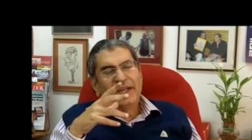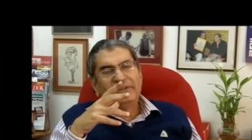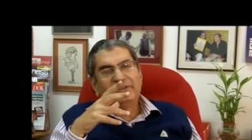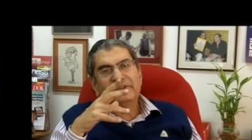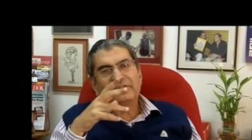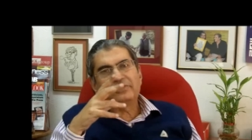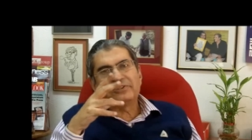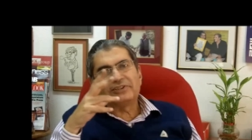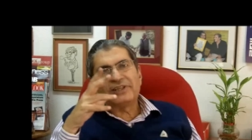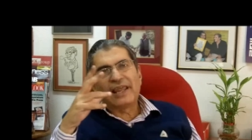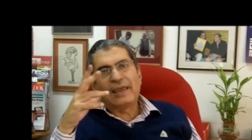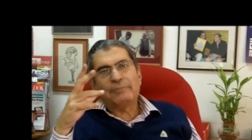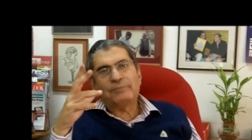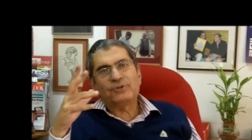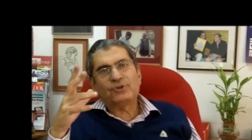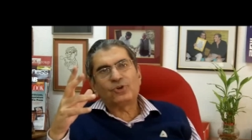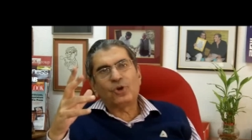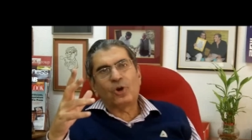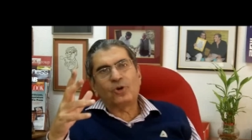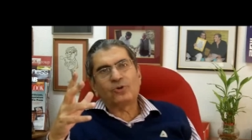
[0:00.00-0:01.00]
It's a
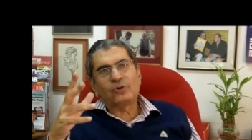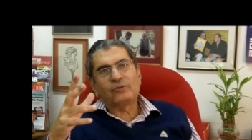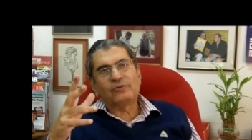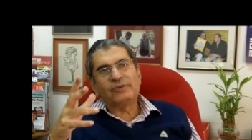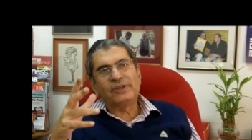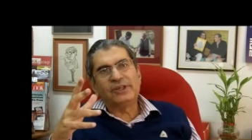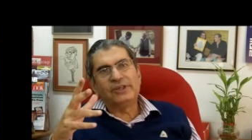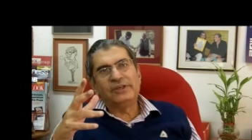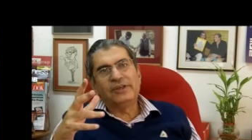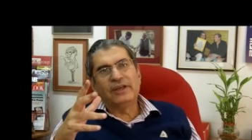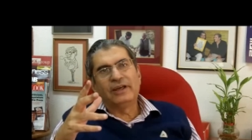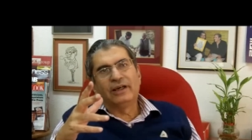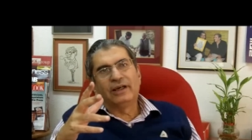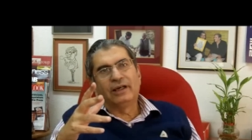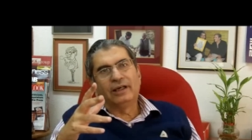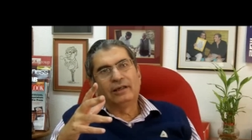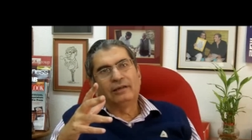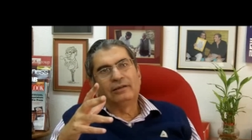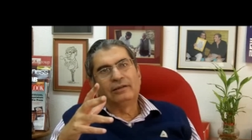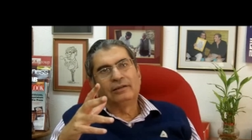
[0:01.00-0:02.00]
snapshot of
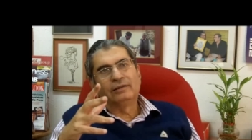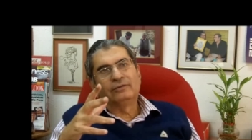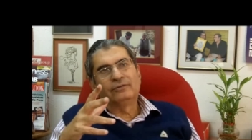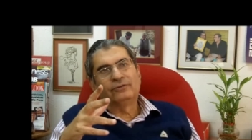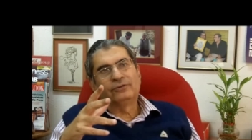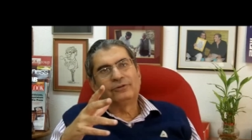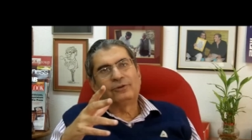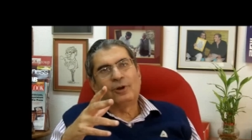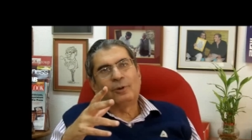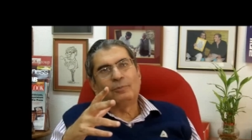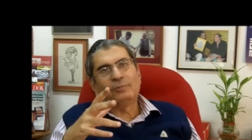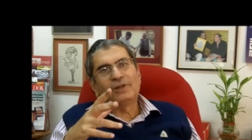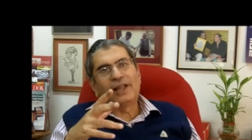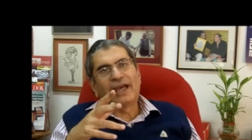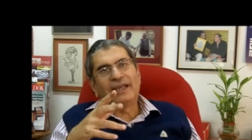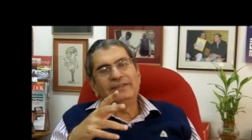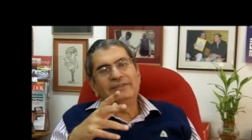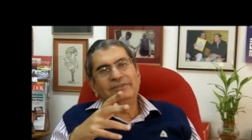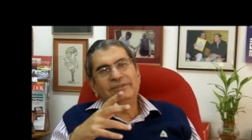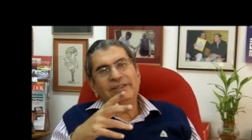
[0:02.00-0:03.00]
India from
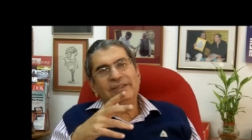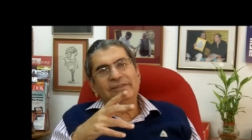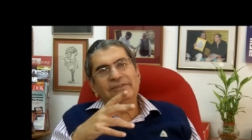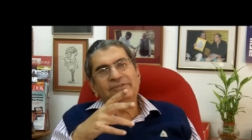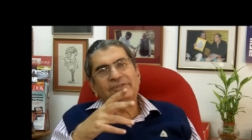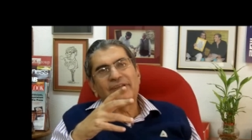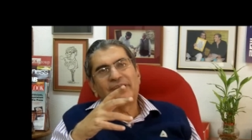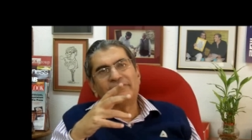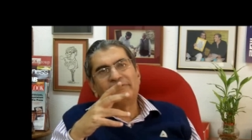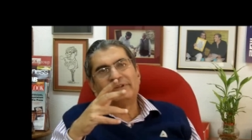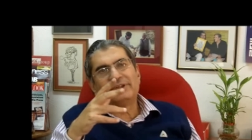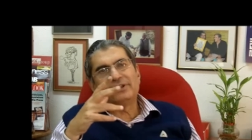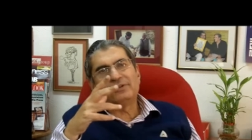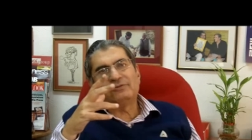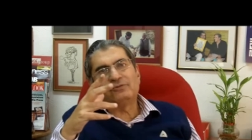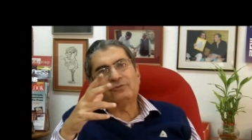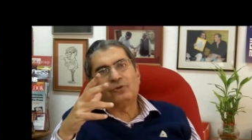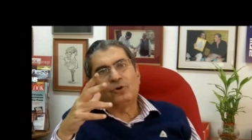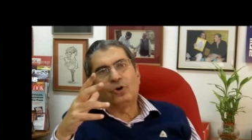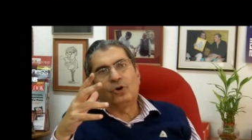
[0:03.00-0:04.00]

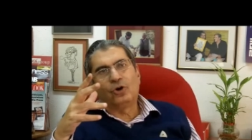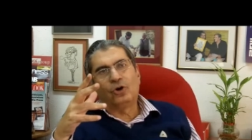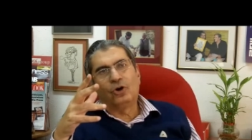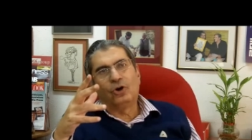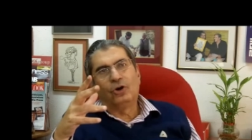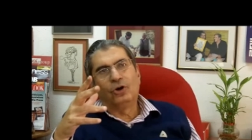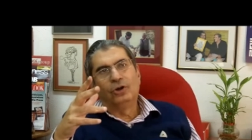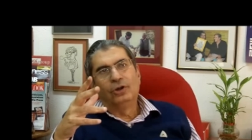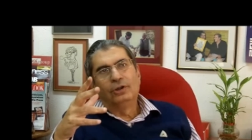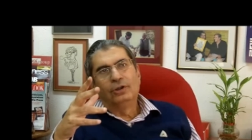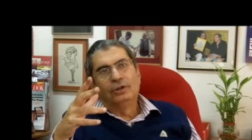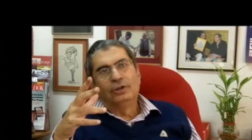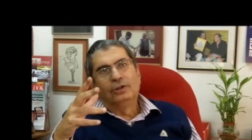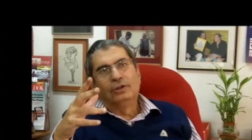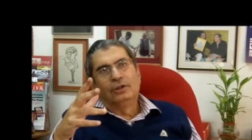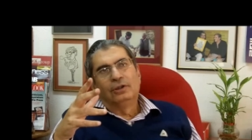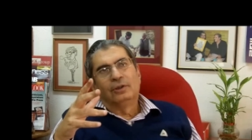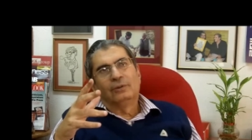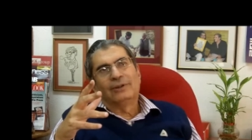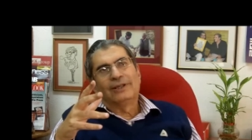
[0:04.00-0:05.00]
1974
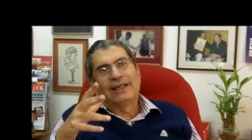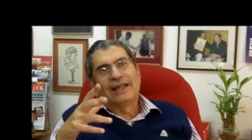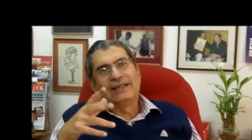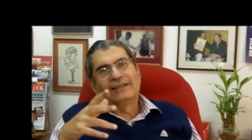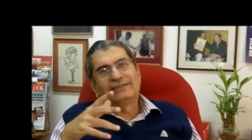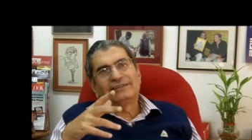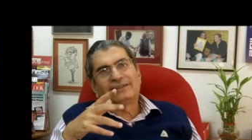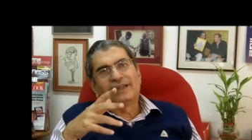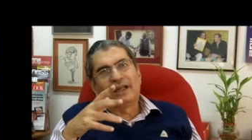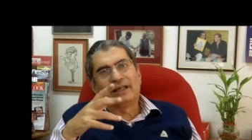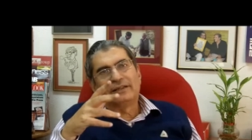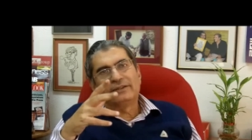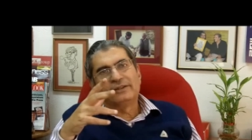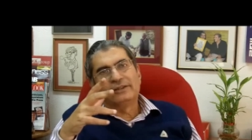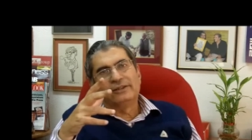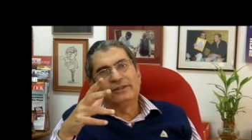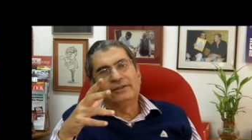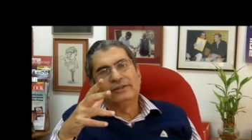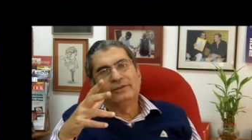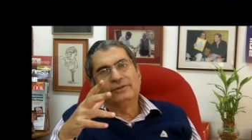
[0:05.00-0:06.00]
when I
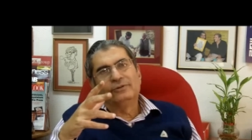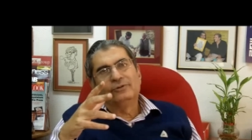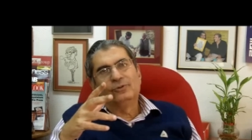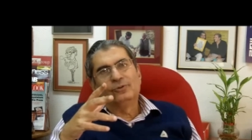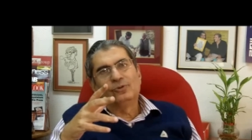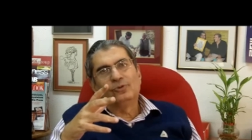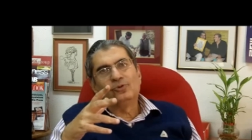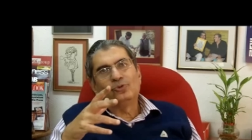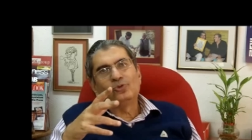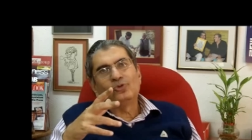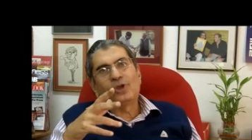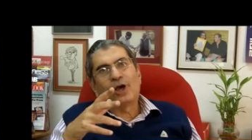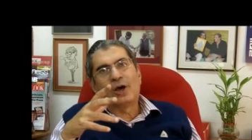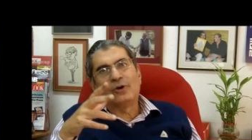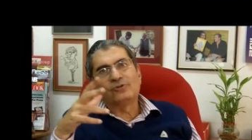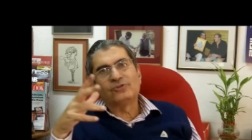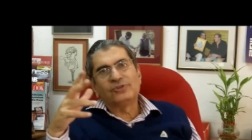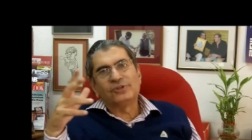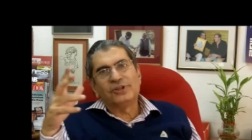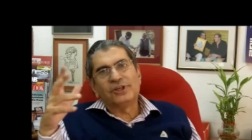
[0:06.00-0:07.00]
started to
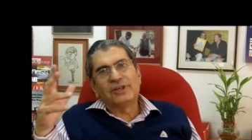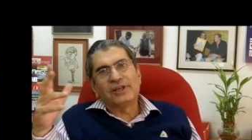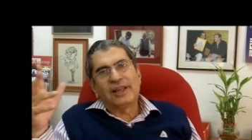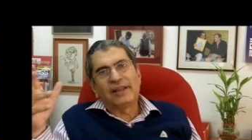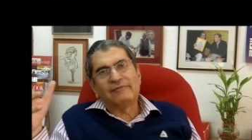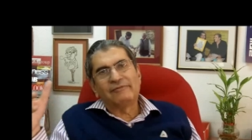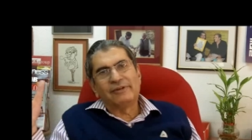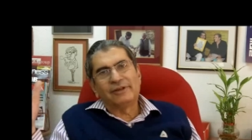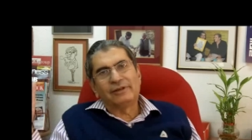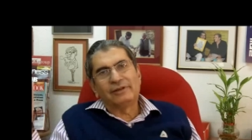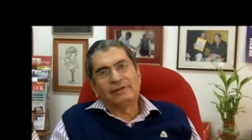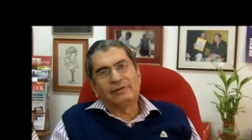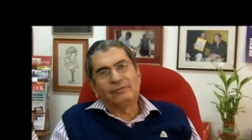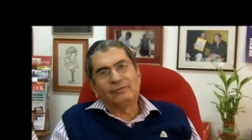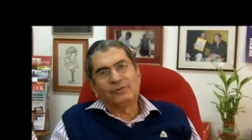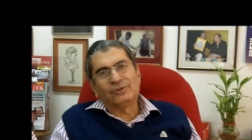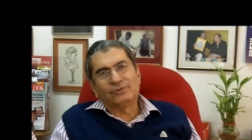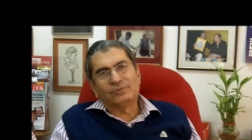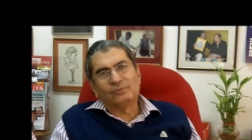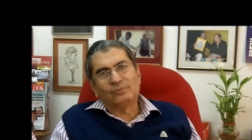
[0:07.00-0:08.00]
2011,
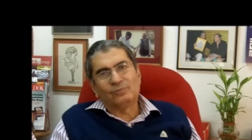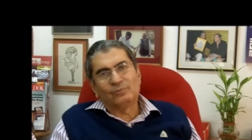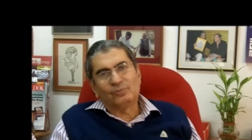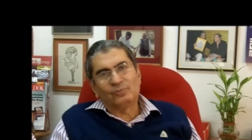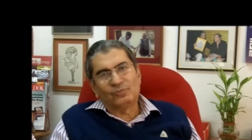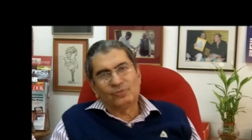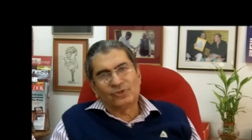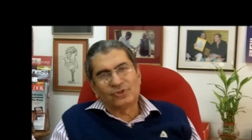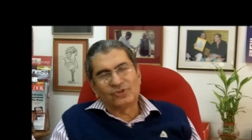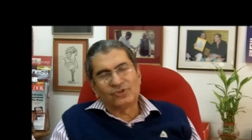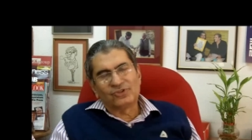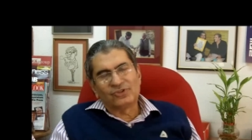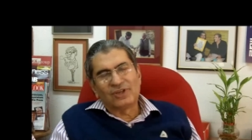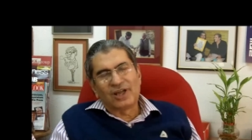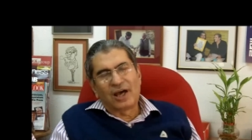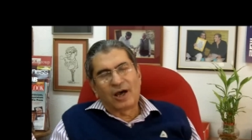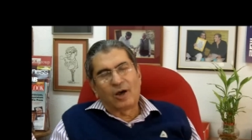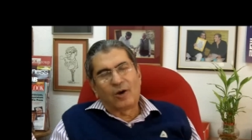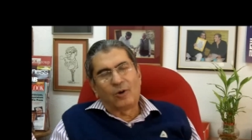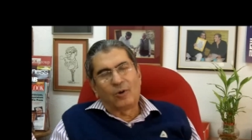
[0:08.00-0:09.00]
which is
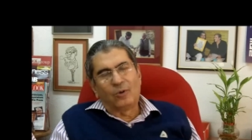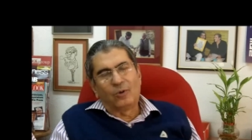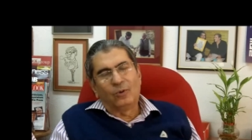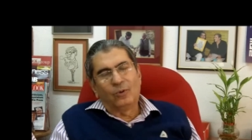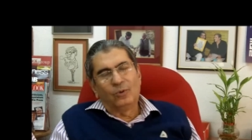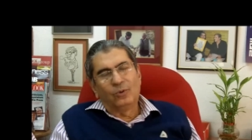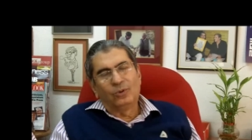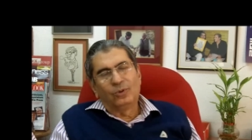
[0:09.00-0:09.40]
now.